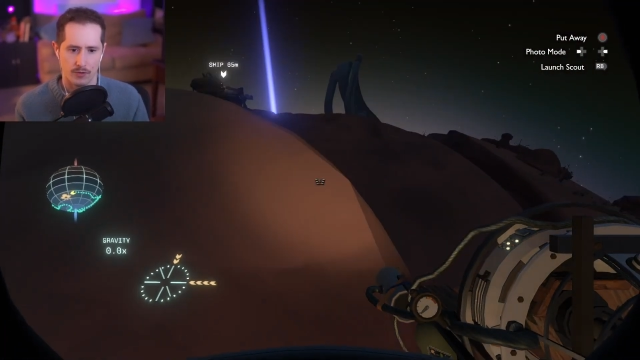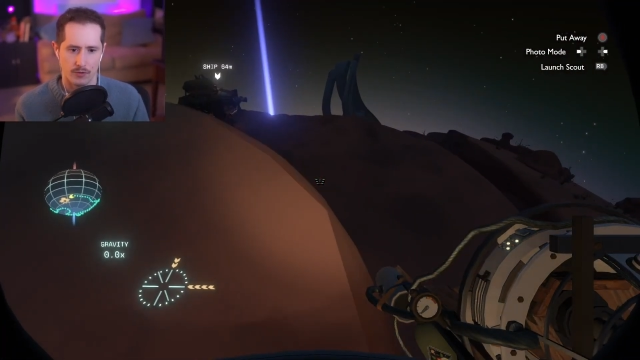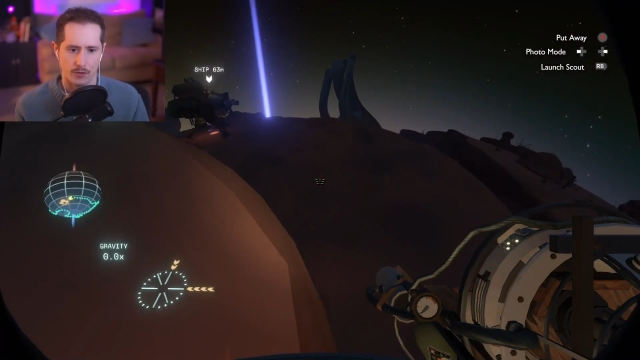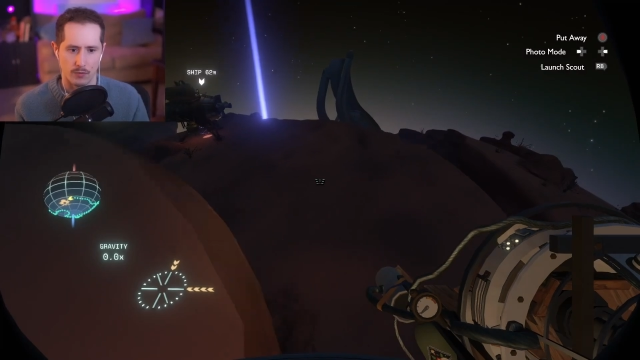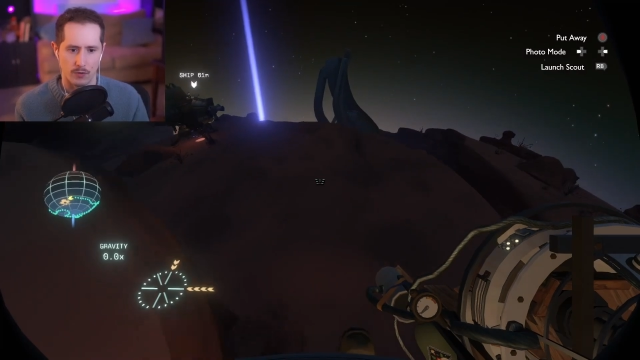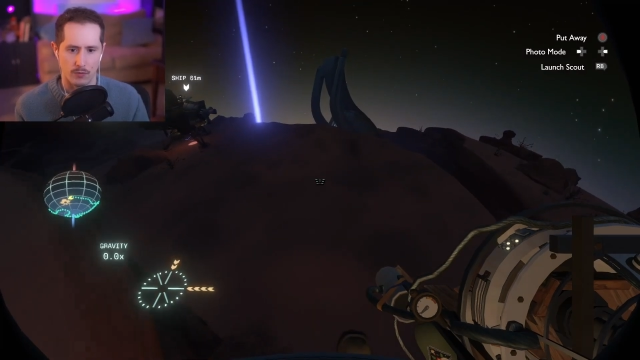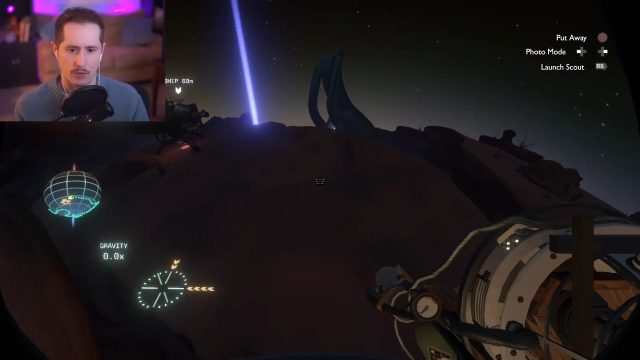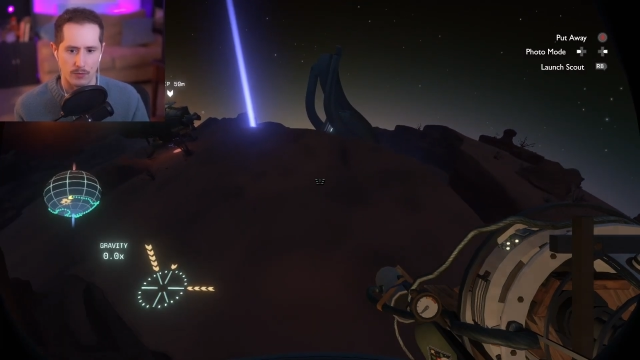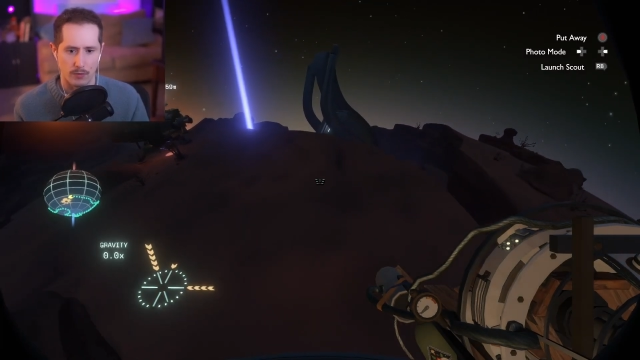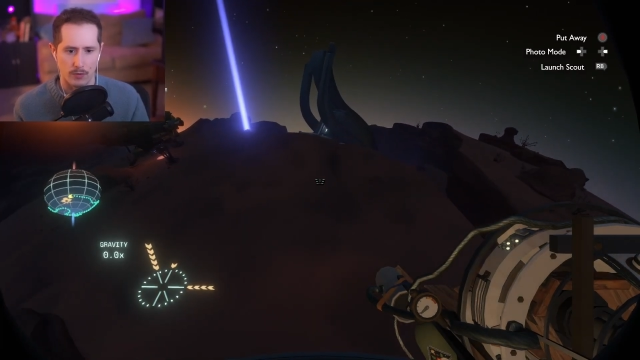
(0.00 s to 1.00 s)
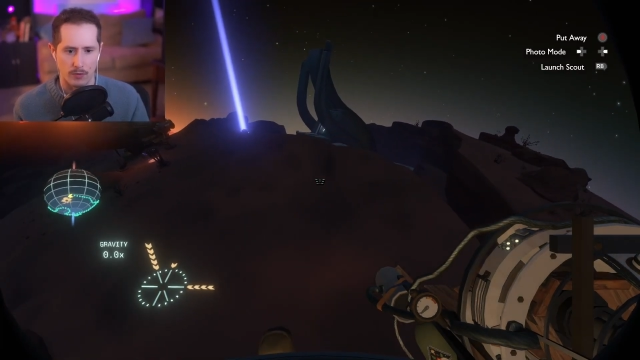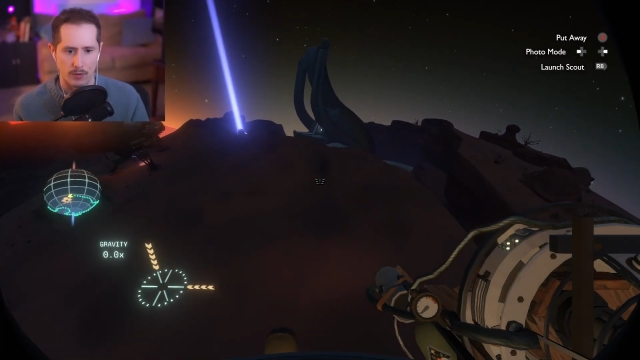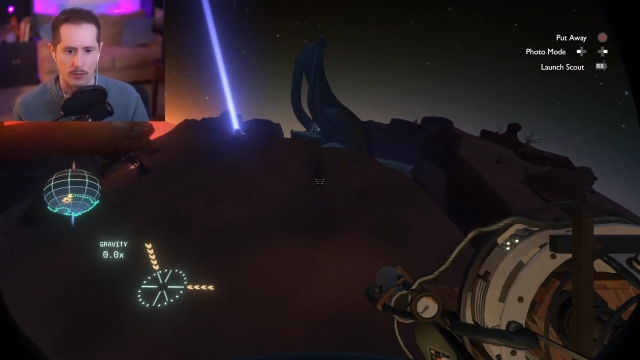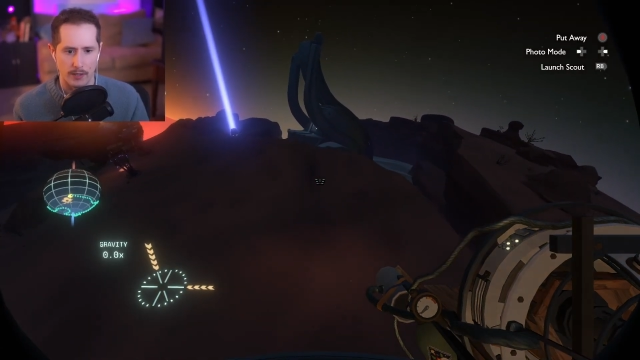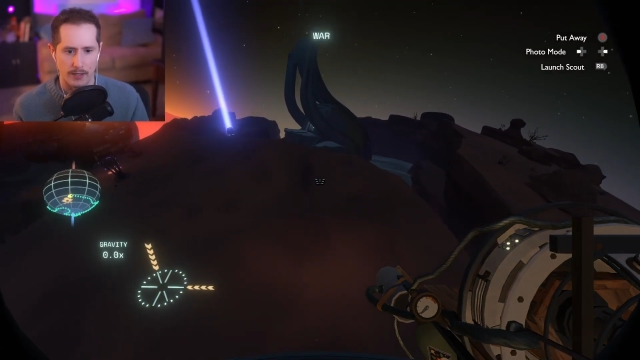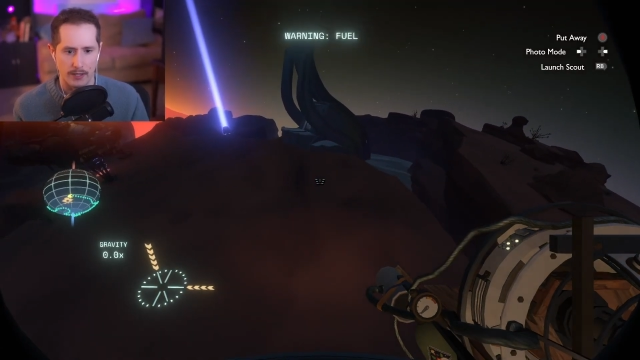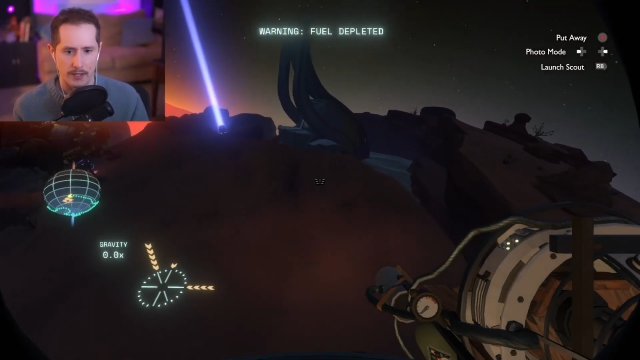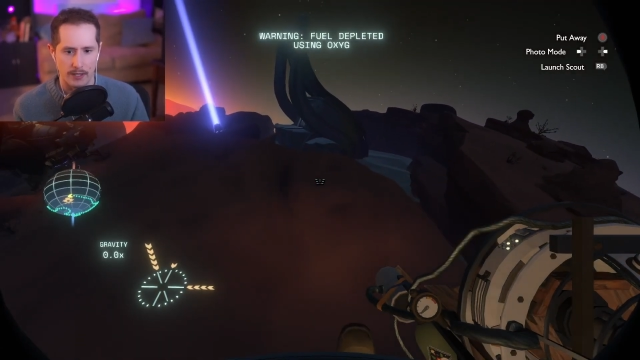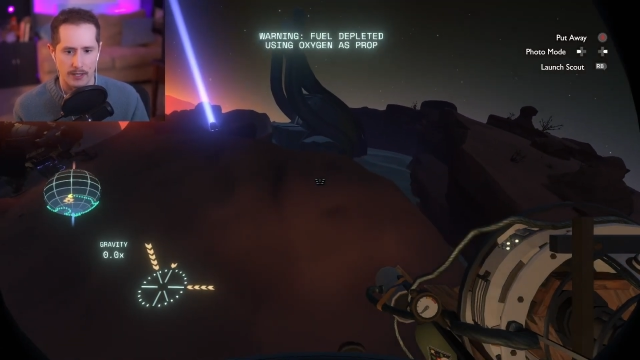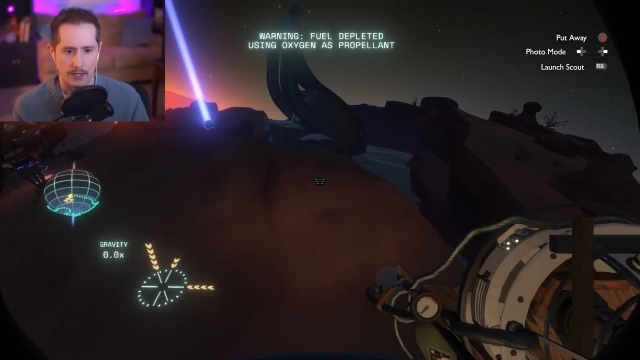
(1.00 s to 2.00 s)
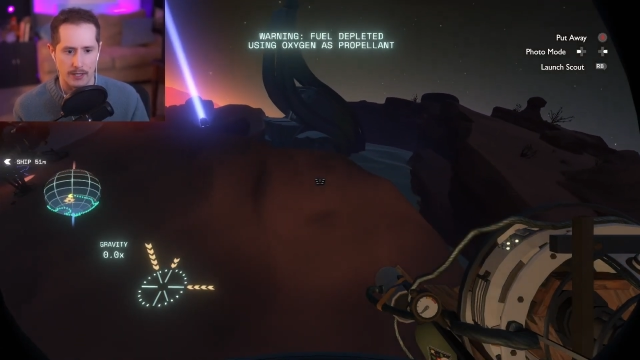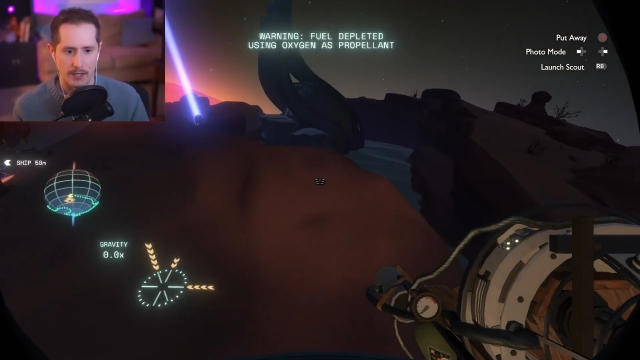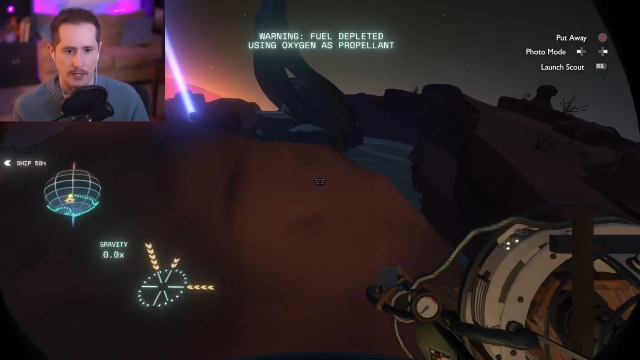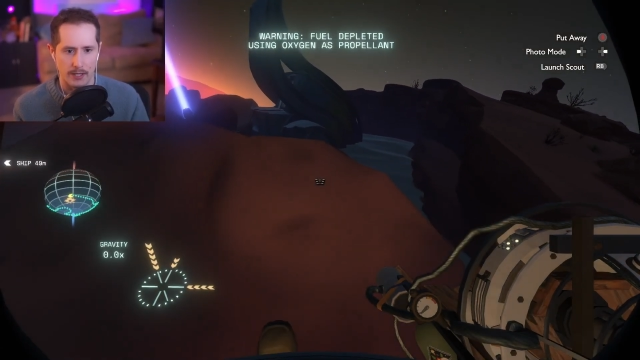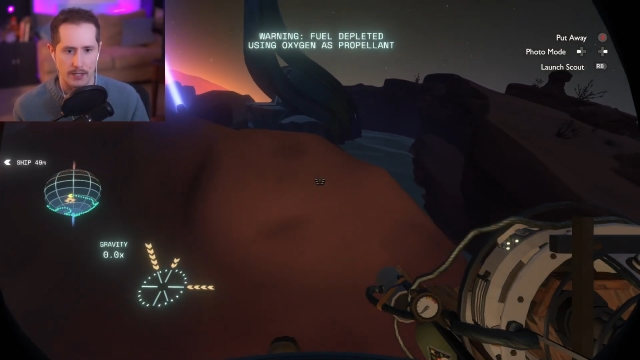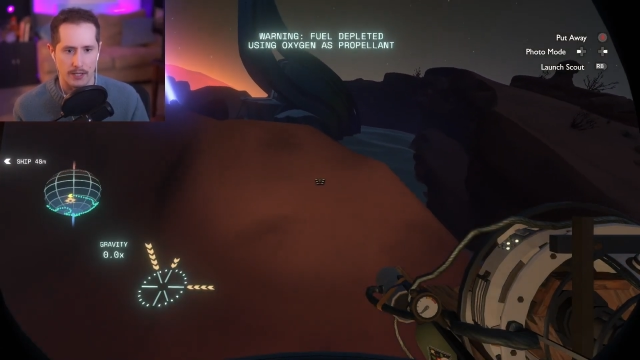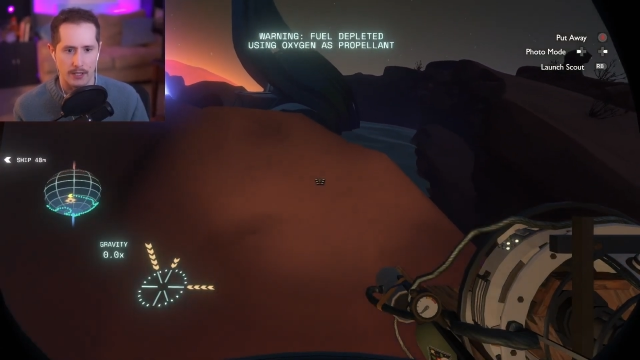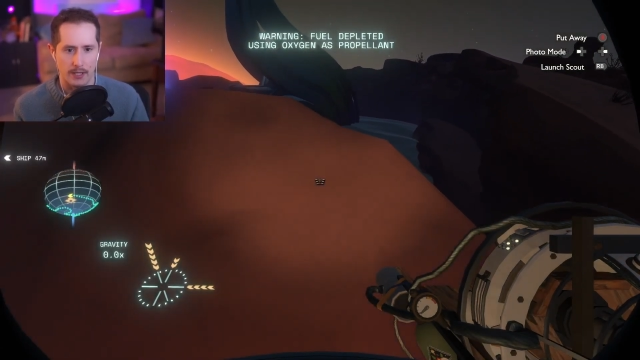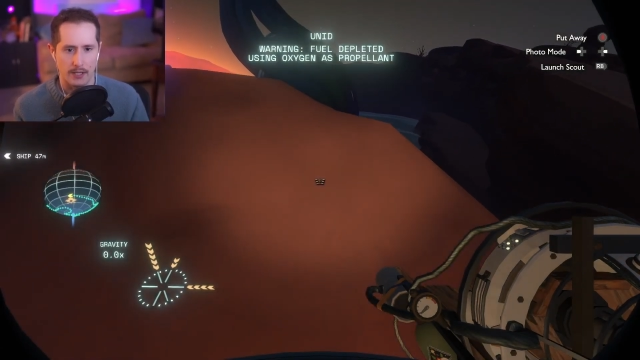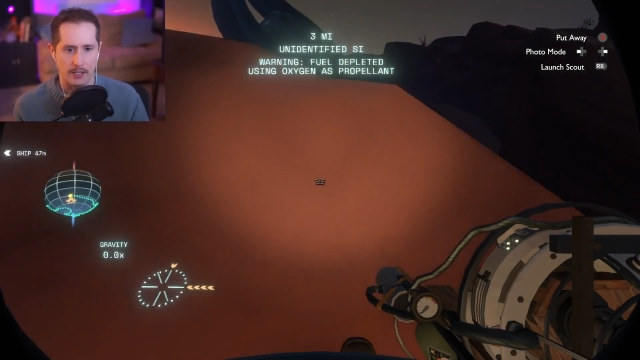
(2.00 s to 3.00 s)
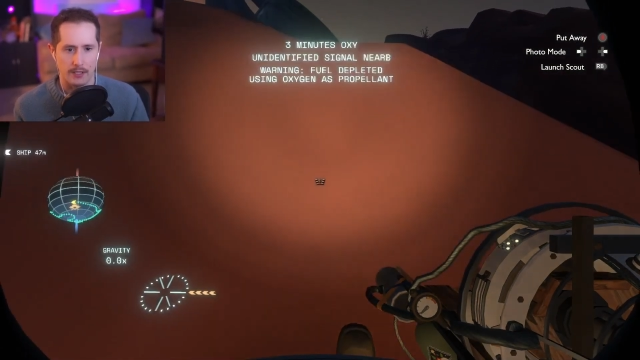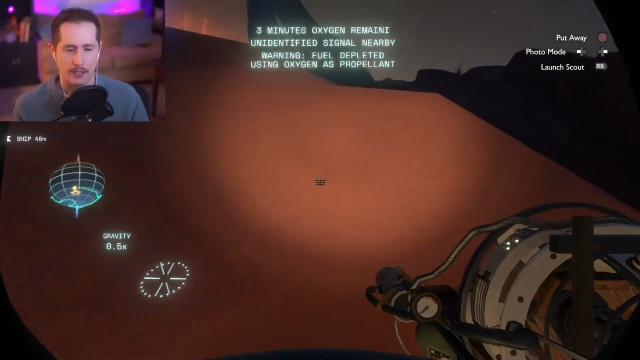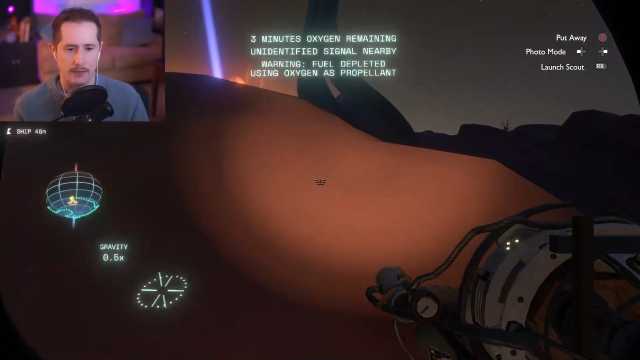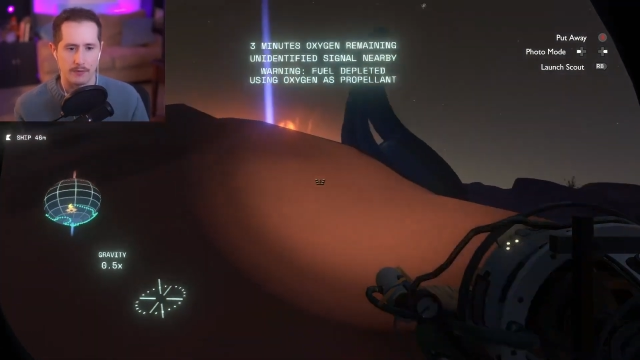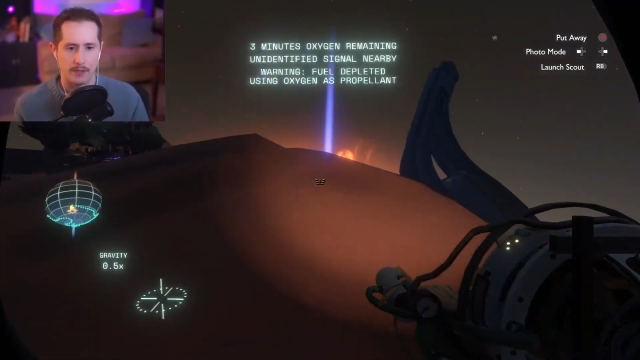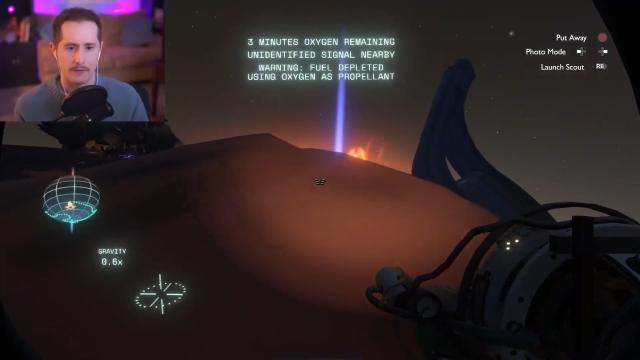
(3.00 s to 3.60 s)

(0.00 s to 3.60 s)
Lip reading: Oh, whoa, whoa, whoa, whoa, whoa. Hey, hey, hey, hey, hey, hey, hey. There we go.